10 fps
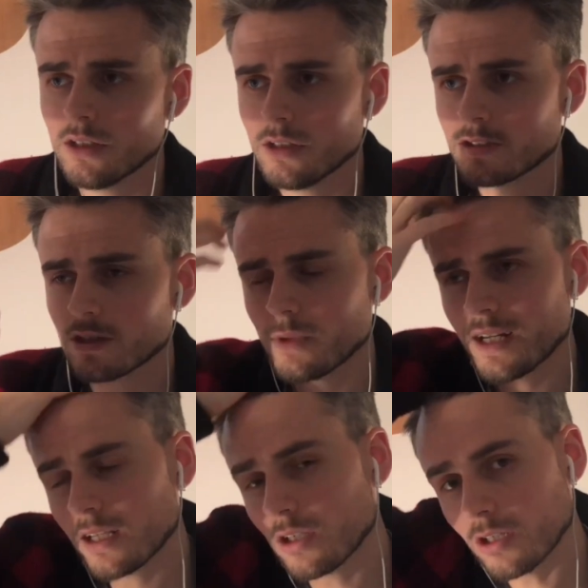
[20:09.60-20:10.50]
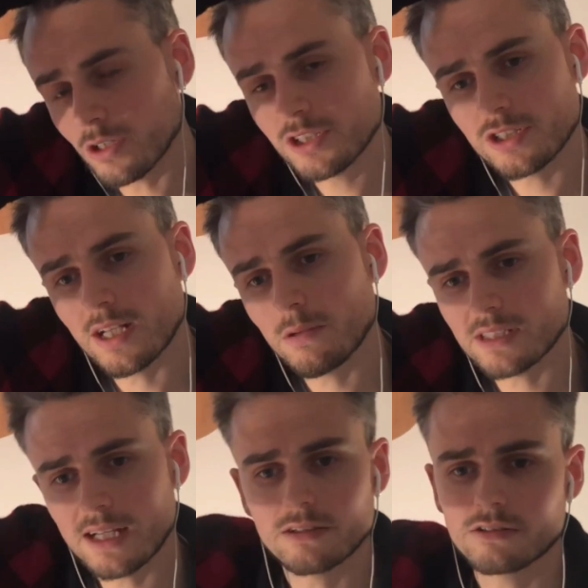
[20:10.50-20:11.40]
So when I got the audition, I was
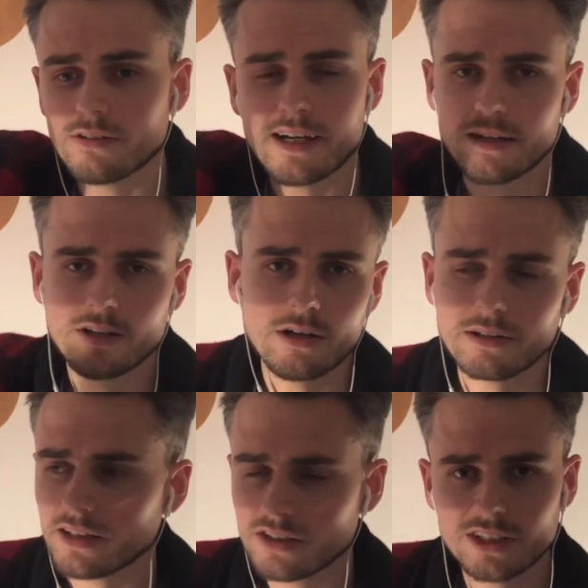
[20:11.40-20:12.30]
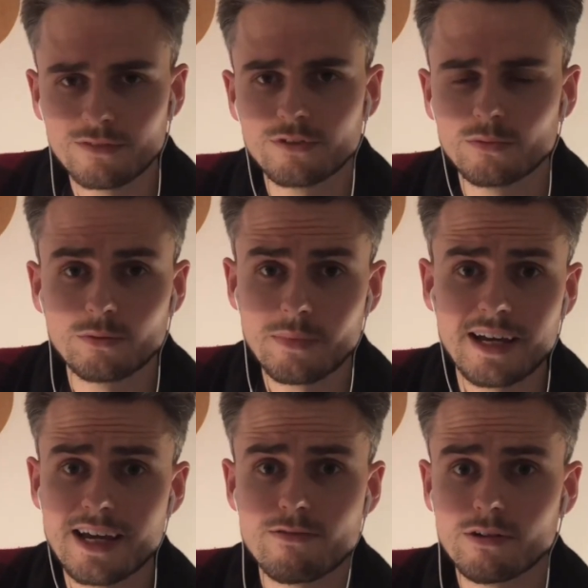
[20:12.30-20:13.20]
like, great, you know, I get to sing in front of one of my
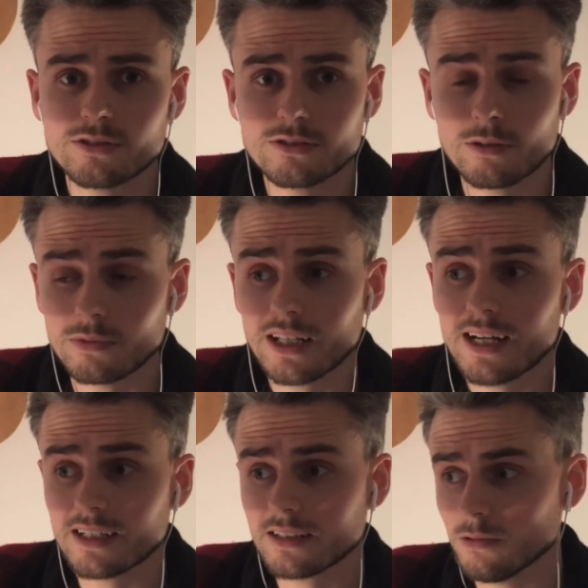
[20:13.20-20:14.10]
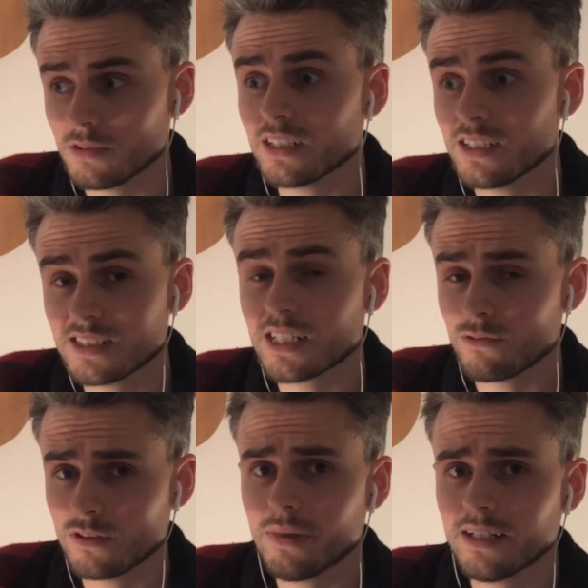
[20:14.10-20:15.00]
heroes, Tom Clark. He was a lead singer
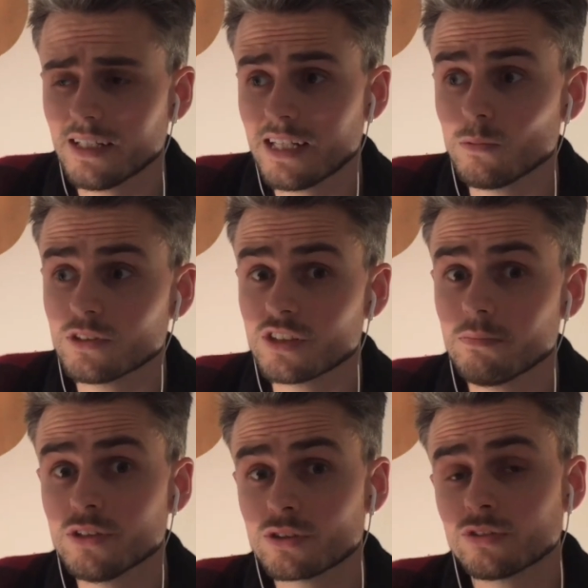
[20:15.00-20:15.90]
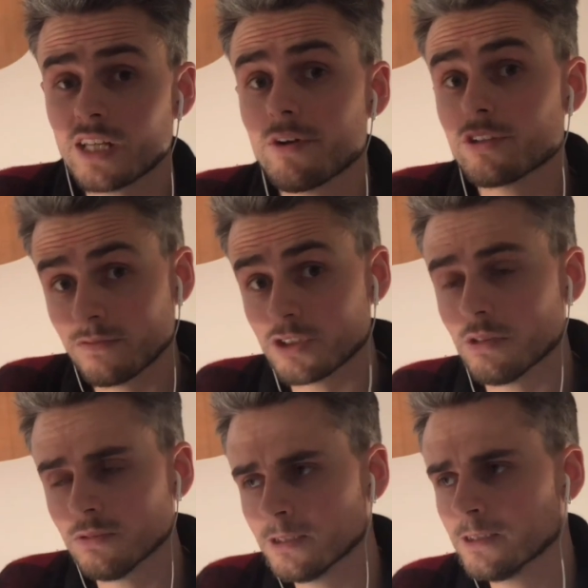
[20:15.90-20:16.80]
of the band. He was the musical director of the
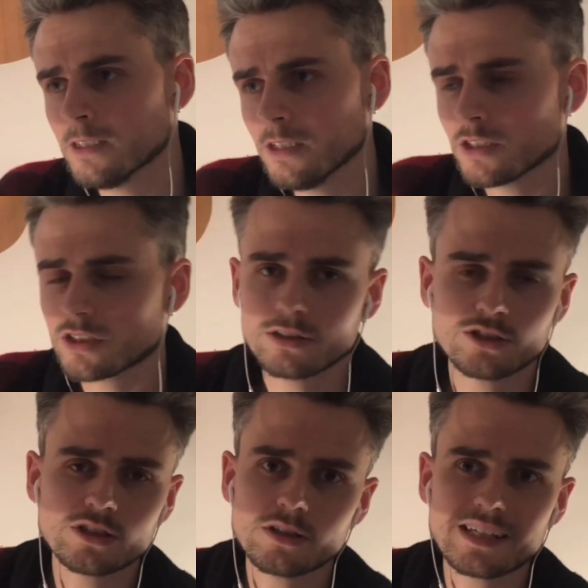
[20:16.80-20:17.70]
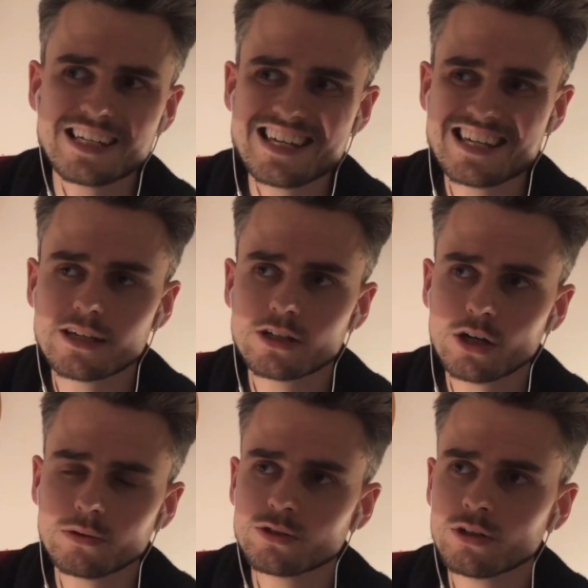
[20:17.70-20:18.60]
show. So just to
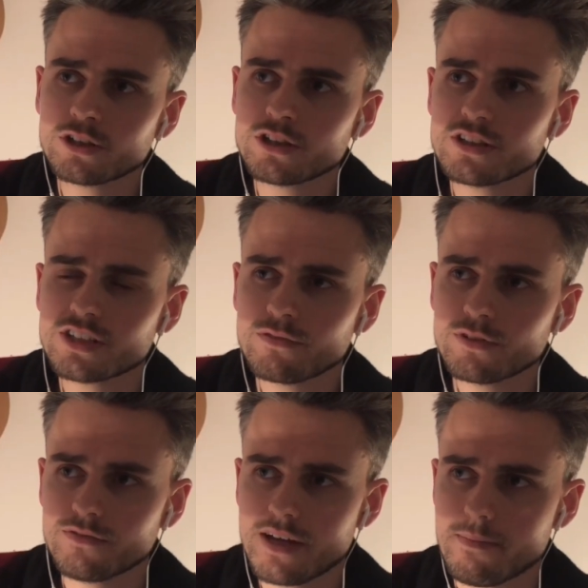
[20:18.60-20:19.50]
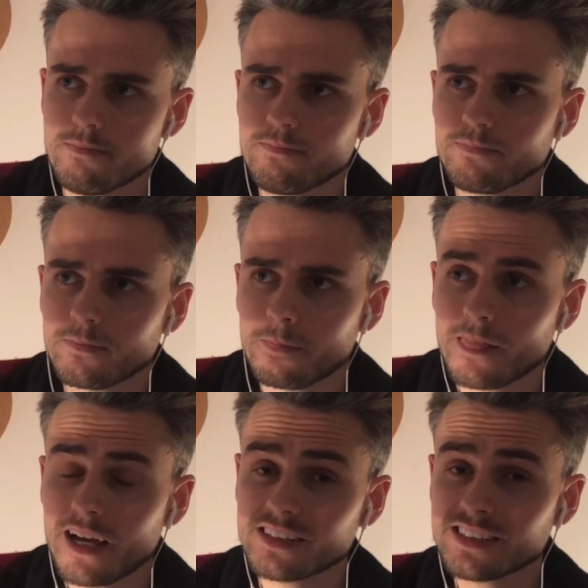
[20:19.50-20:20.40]
go into an audition and sing in front of him,
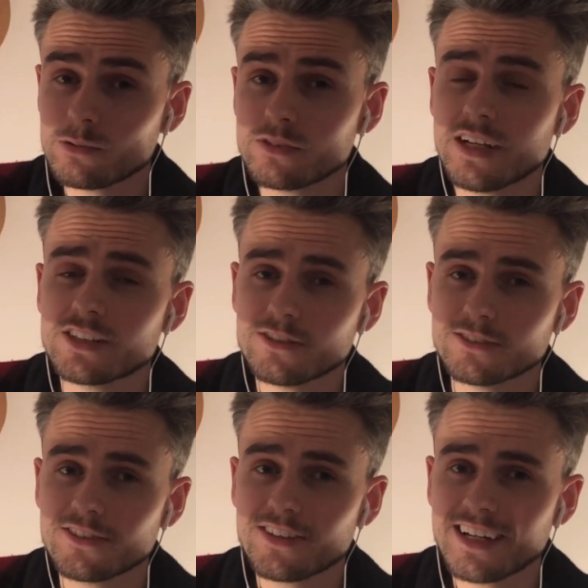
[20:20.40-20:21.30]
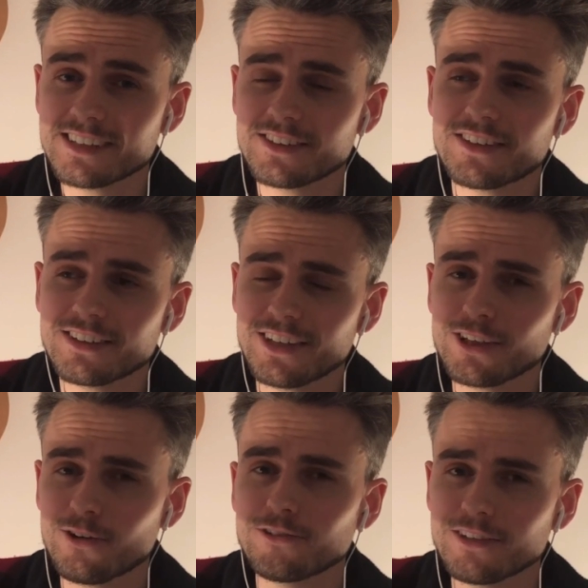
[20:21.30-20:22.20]
and I sang one of their songs, and that is the thing that you
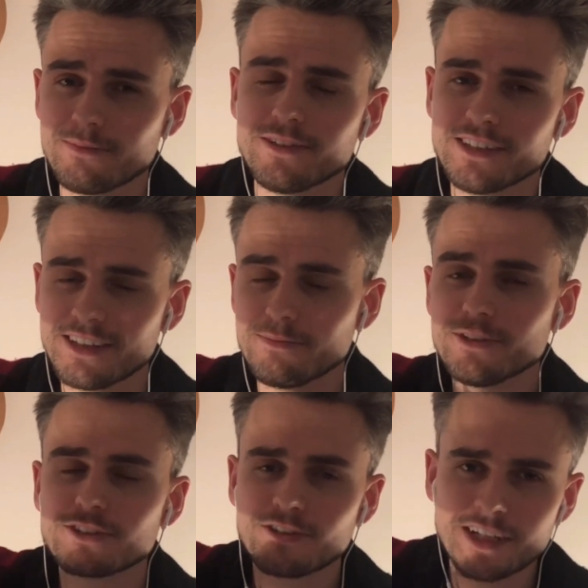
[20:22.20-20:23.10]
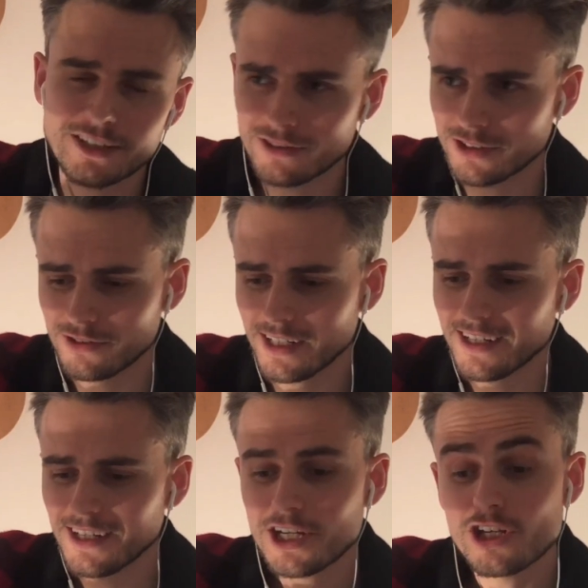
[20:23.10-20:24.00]
don't do in the musical theatre industry.
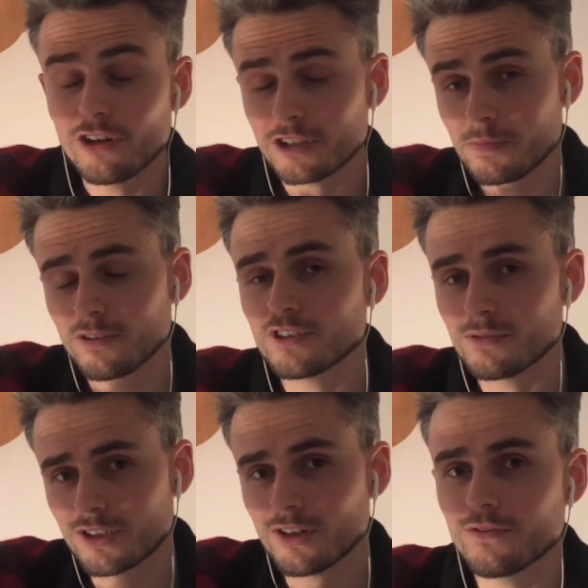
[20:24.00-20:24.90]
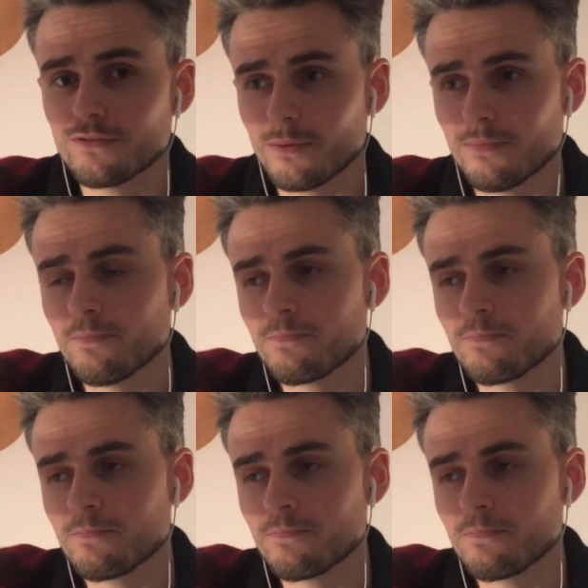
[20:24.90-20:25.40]
You're not supposed to do a song from,